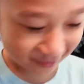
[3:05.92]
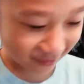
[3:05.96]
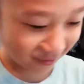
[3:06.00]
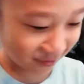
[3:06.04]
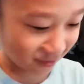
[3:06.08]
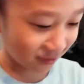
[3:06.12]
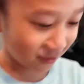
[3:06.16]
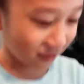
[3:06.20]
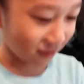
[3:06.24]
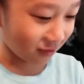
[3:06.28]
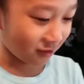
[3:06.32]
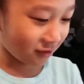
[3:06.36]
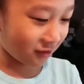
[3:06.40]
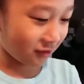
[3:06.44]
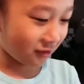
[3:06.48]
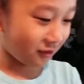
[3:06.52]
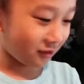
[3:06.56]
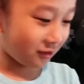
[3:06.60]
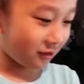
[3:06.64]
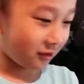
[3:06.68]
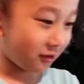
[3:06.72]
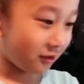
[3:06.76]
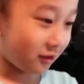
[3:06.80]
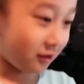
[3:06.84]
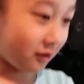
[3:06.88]
Oh, that's so
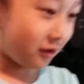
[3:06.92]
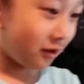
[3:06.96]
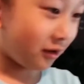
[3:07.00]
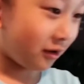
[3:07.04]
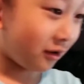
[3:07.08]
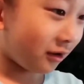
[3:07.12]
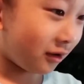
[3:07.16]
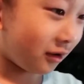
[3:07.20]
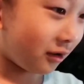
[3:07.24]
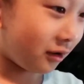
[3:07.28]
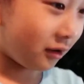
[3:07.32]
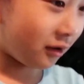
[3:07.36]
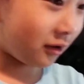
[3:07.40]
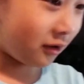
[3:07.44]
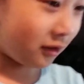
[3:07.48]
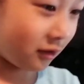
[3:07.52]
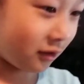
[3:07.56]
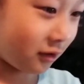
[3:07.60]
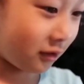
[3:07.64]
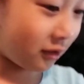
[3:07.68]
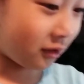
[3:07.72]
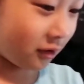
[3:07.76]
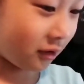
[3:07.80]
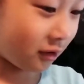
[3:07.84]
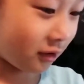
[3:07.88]
cute.
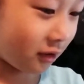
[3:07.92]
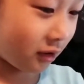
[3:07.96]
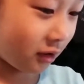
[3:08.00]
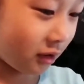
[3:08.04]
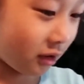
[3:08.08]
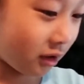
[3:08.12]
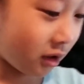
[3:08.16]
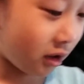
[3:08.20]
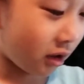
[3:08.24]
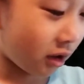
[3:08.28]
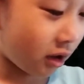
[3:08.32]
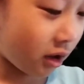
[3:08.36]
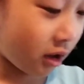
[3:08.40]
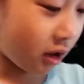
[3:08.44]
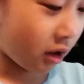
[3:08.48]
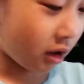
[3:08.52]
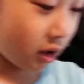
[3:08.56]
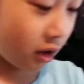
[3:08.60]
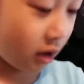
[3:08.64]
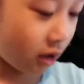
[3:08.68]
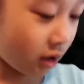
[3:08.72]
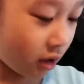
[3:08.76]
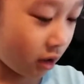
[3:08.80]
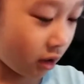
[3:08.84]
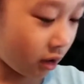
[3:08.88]
Thank you for that
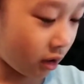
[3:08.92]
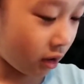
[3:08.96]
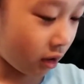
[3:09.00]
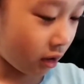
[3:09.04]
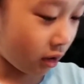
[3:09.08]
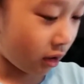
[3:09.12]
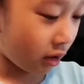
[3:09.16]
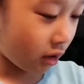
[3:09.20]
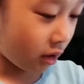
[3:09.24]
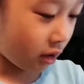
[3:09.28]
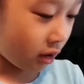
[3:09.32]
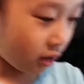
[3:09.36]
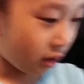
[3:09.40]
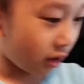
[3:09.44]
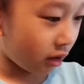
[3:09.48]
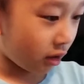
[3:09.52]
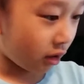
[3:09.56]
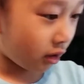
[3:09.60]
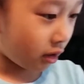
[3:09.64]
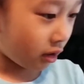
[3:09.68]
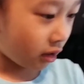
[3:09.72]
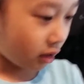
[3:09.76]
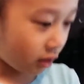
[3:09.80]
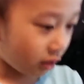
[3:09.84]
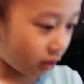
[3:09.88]
flowers.